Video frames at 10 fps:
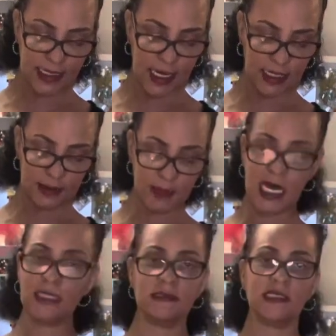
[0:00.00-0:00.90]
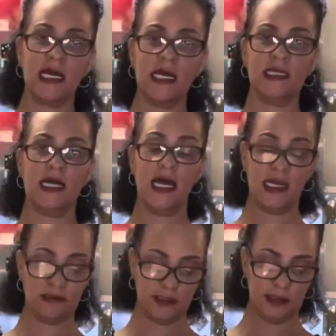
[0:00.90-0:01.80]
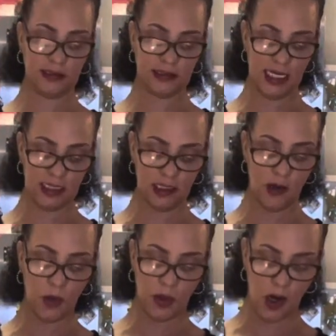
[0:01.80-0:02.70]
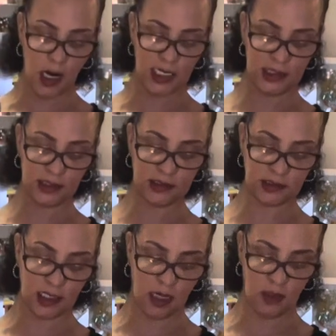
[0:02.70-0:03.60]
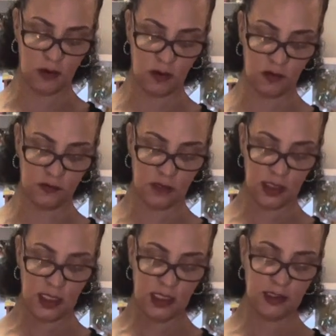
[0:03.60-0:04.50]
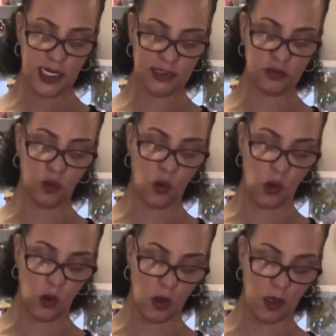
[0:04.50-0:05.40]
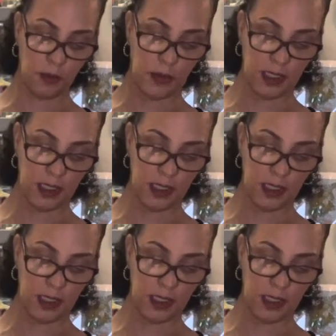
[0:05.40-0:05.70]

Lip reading: I'm not saying that. Just set it on part of the stove that's warm,